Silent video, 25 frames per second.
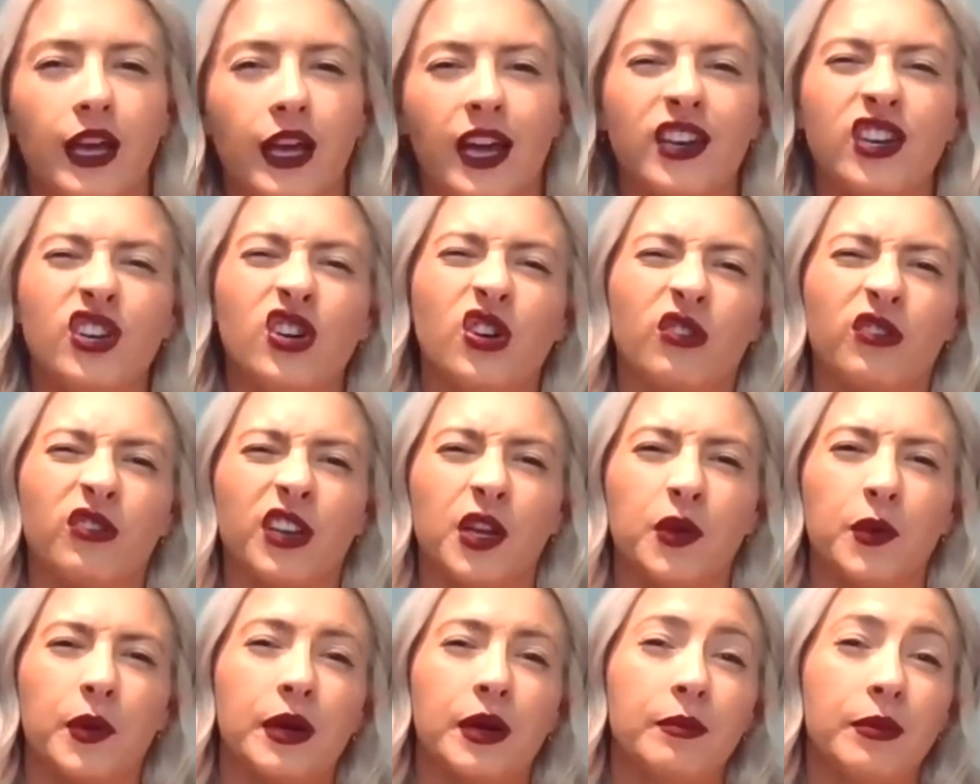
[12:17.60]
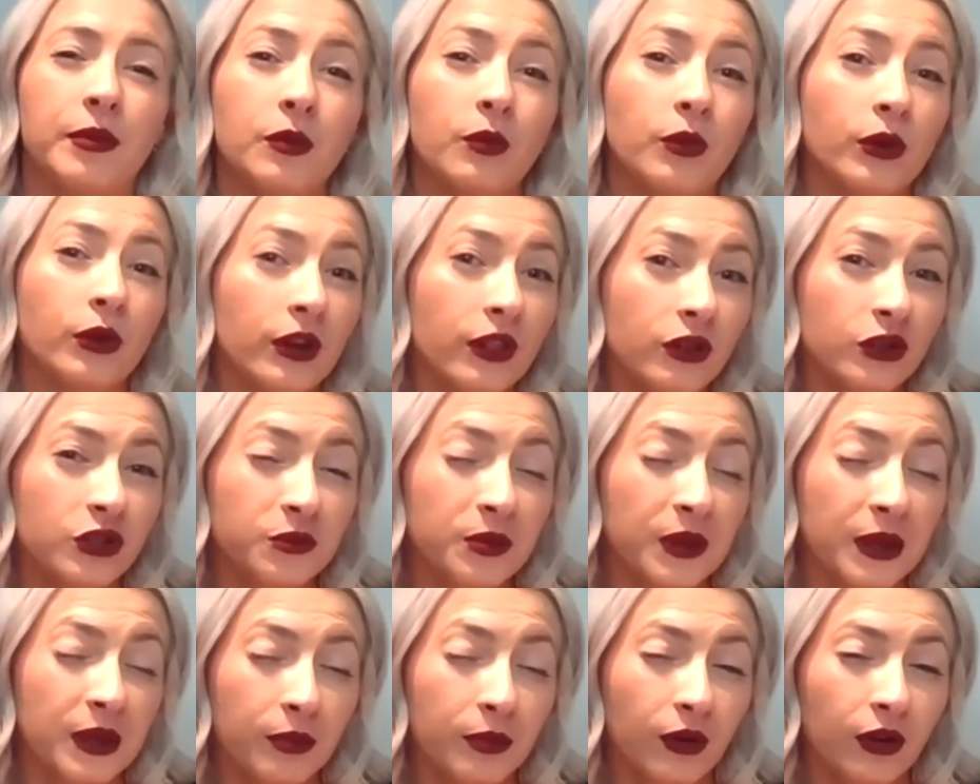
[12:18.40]
you don't really want to be one of
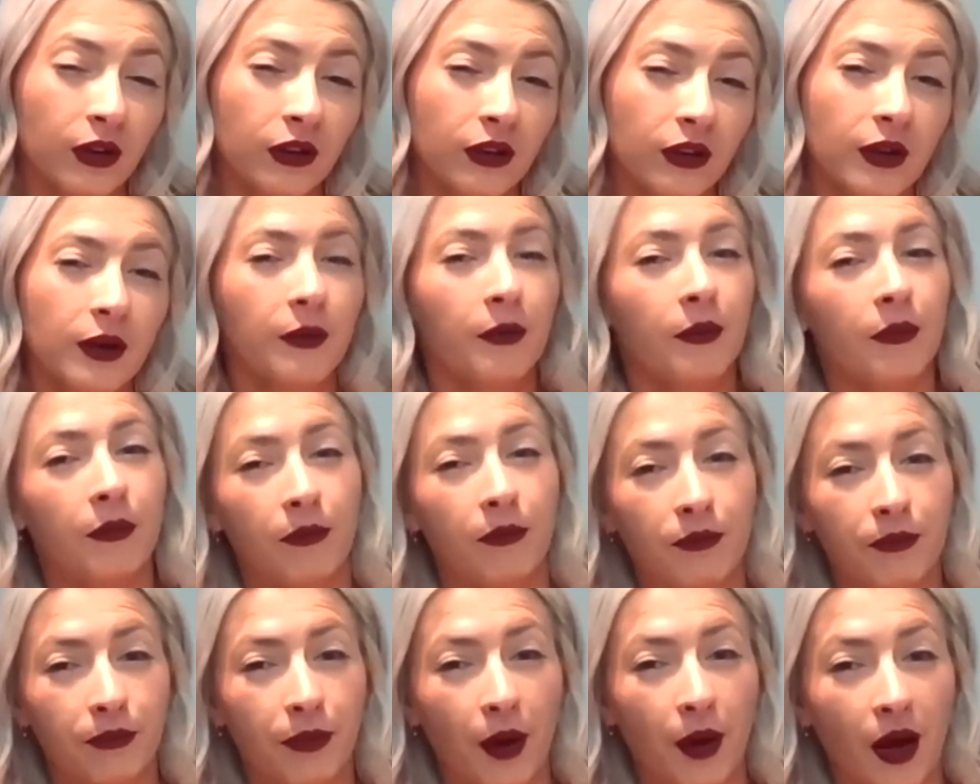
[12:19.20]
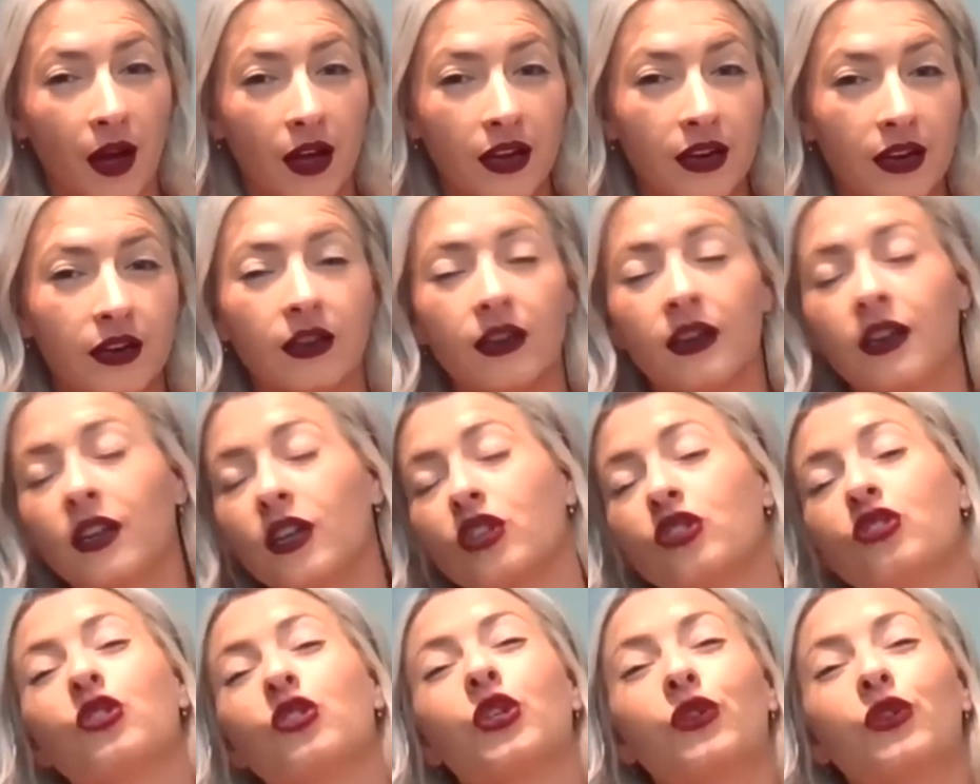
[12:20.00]
those people, but
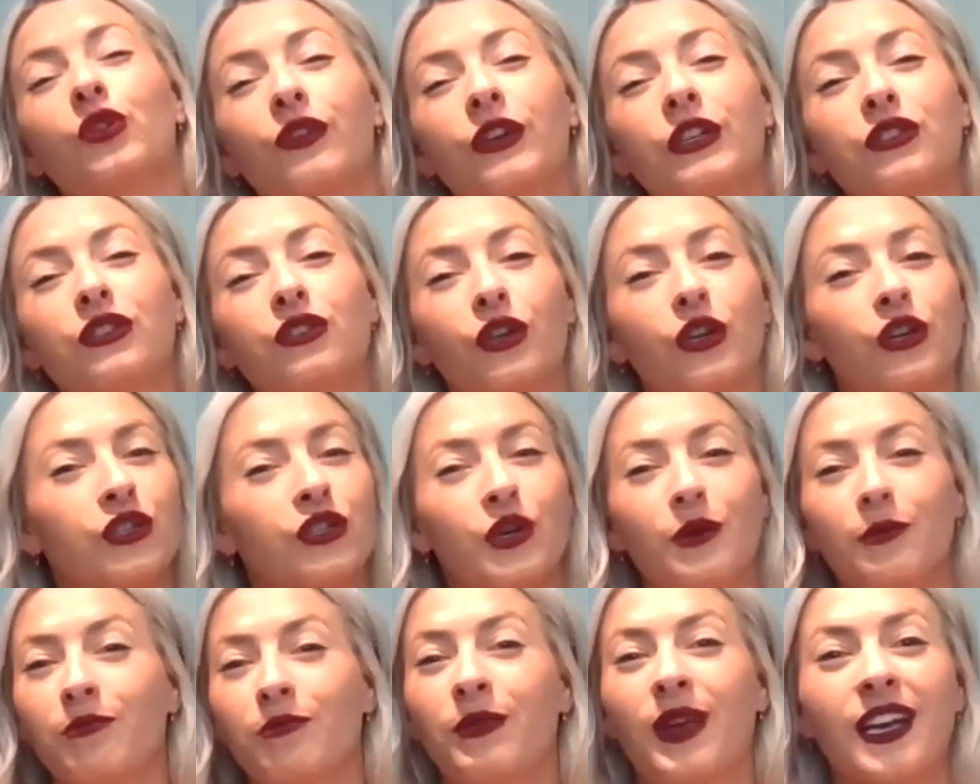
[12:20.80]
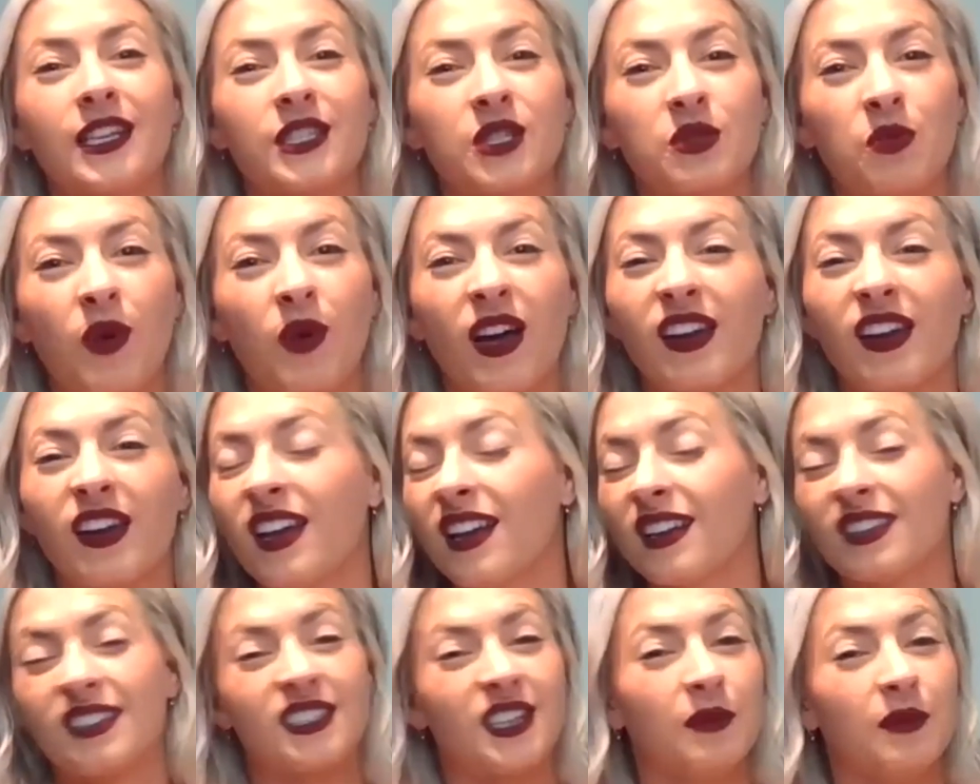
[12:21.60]
do your research. Guess what?
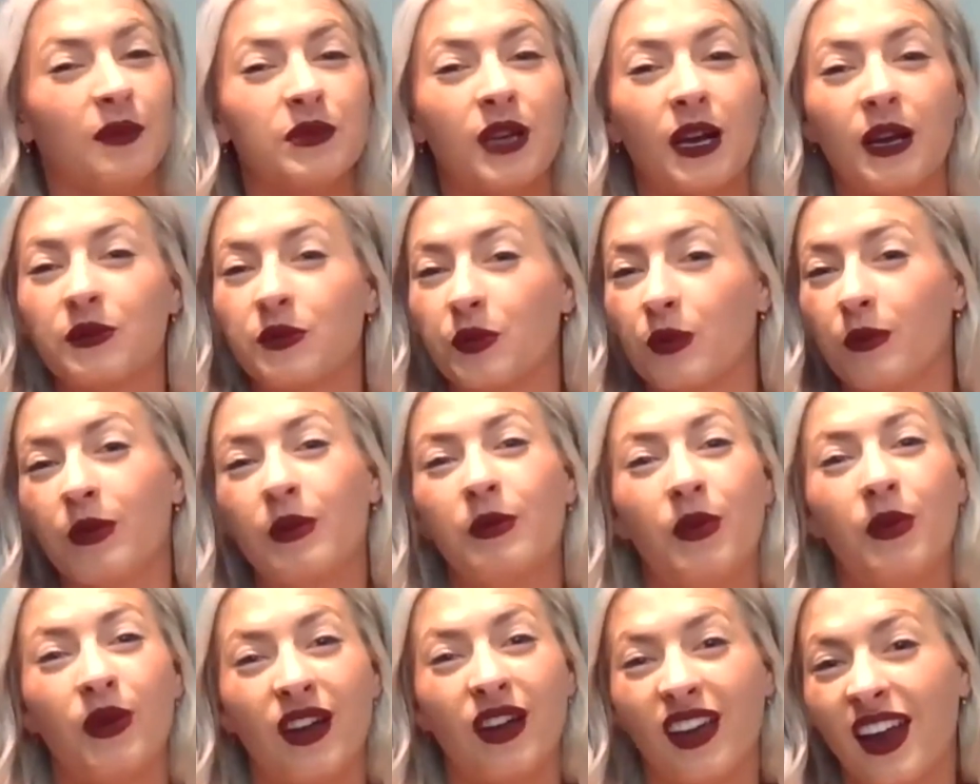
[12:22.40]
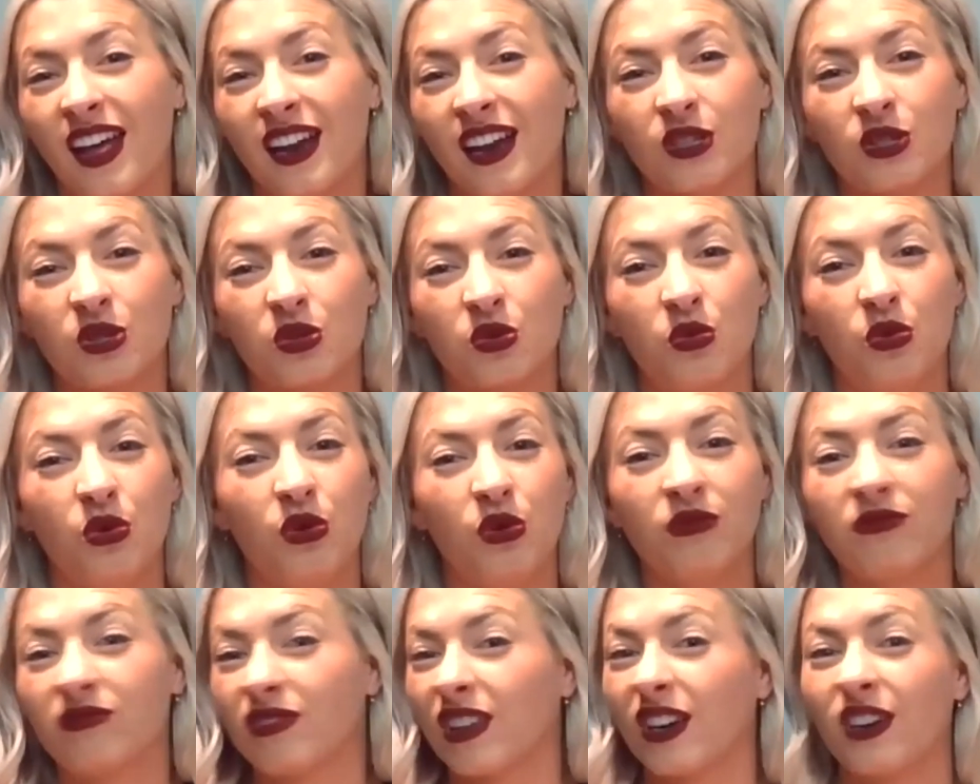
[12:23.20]
Sometimes when people get out of
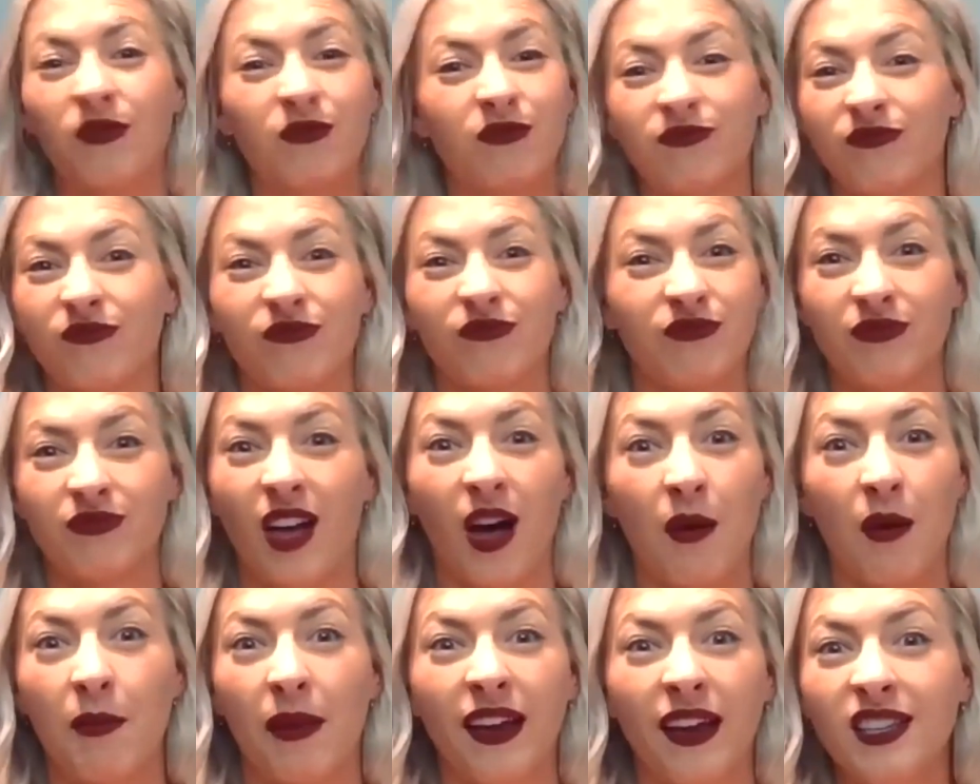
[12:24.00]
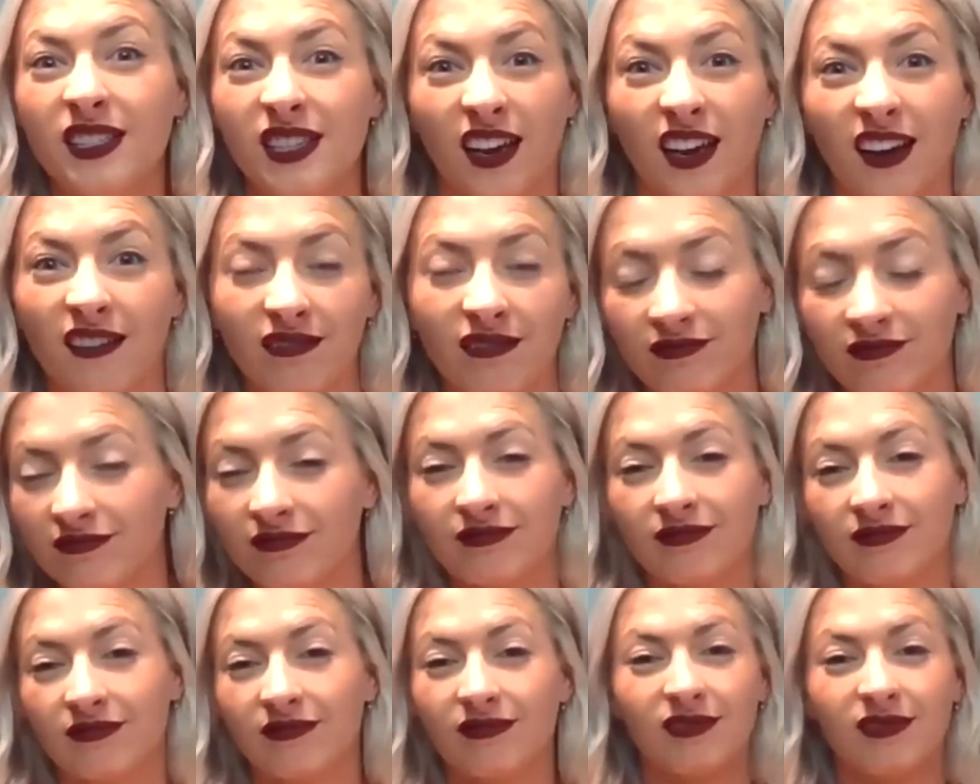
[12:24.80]
school, they're amazing.
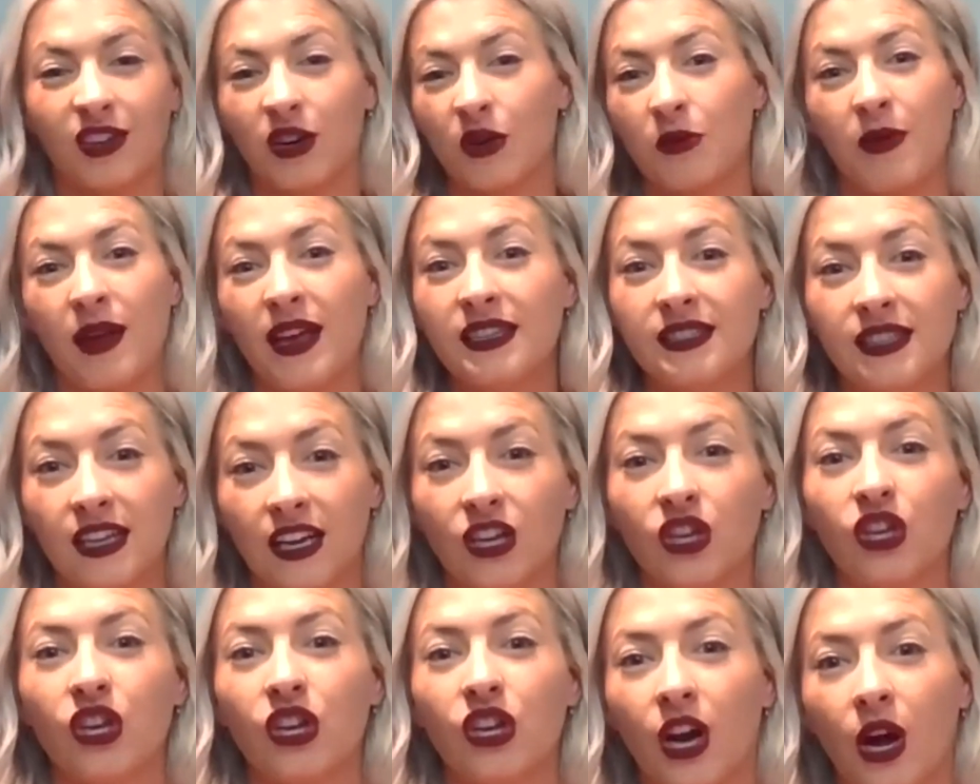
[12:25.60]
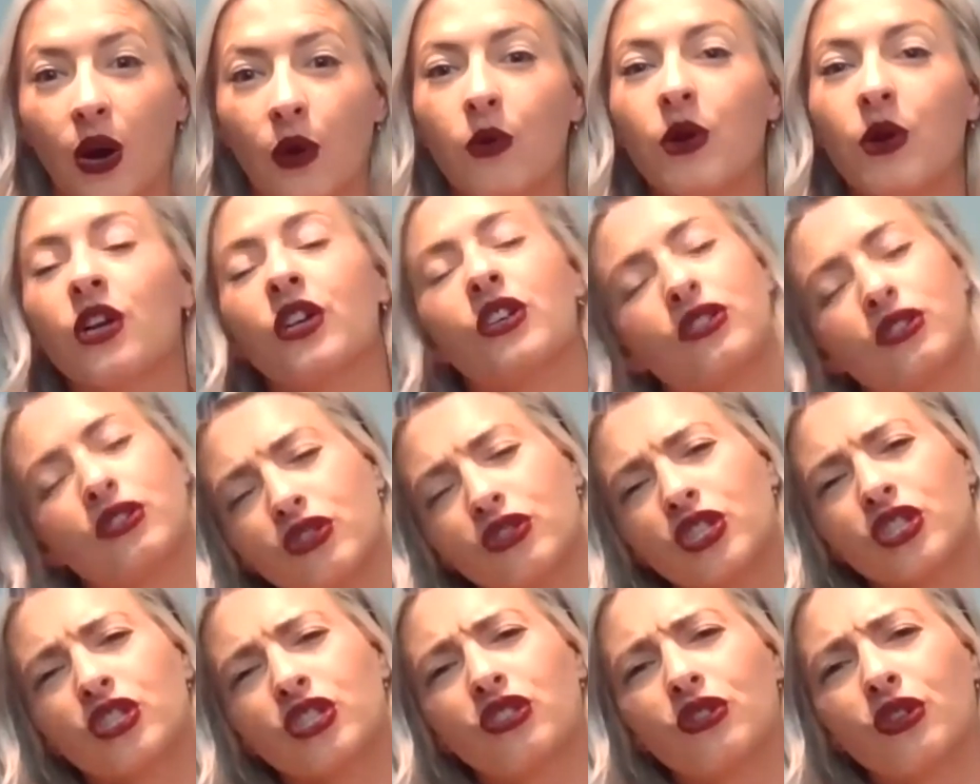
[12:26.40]
They're amazing, So
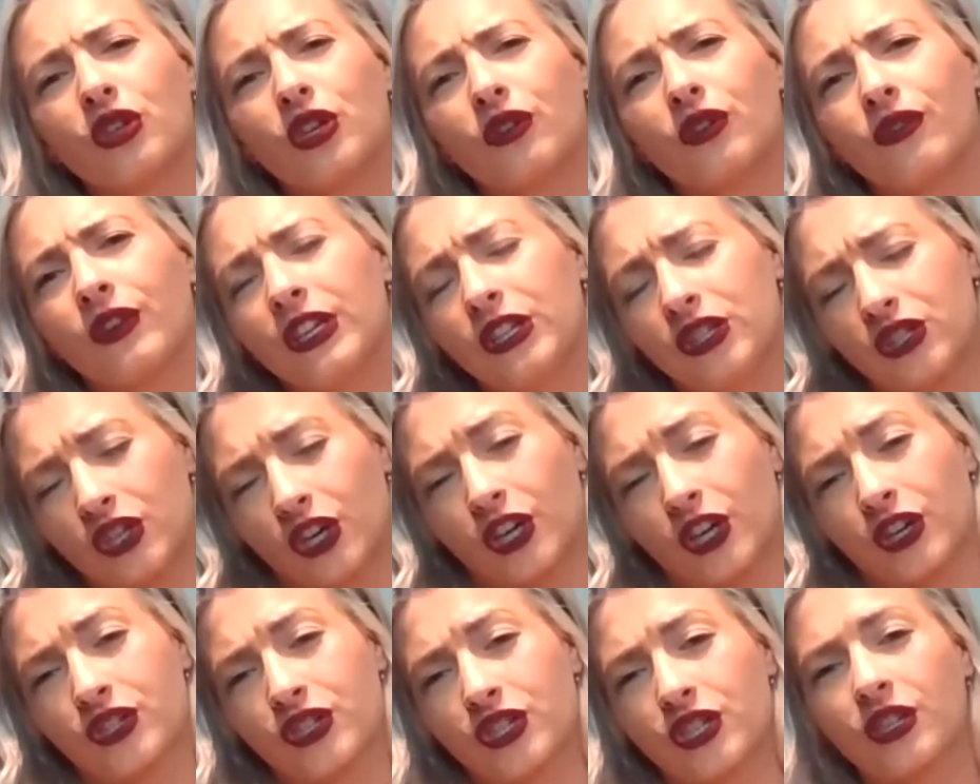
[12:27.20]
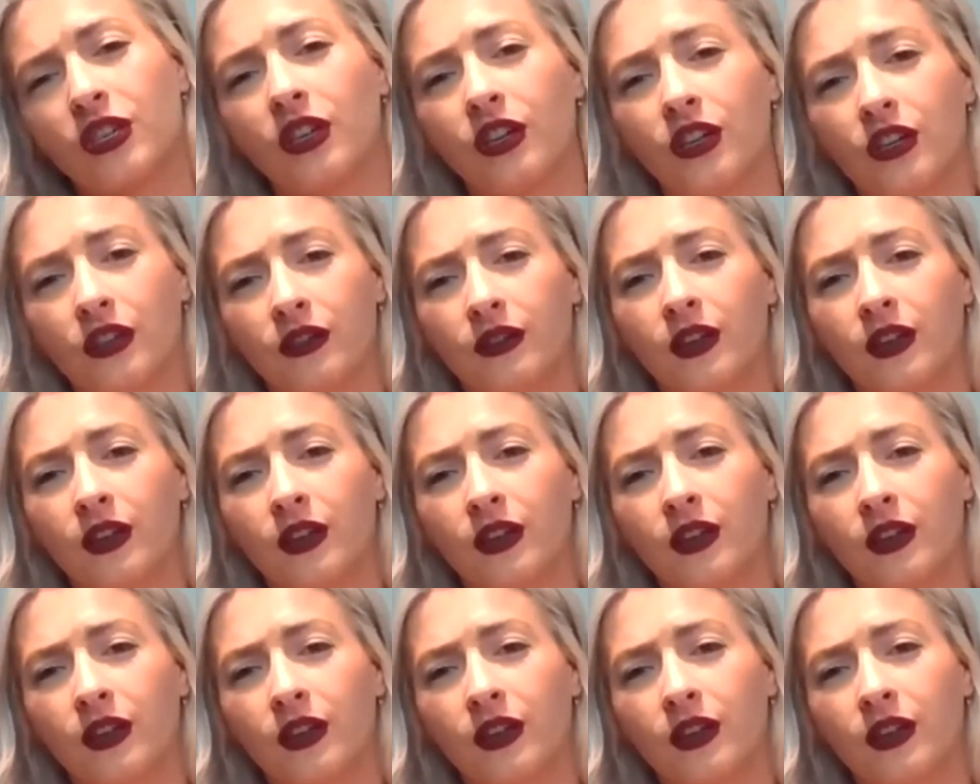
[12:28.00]
just do your research.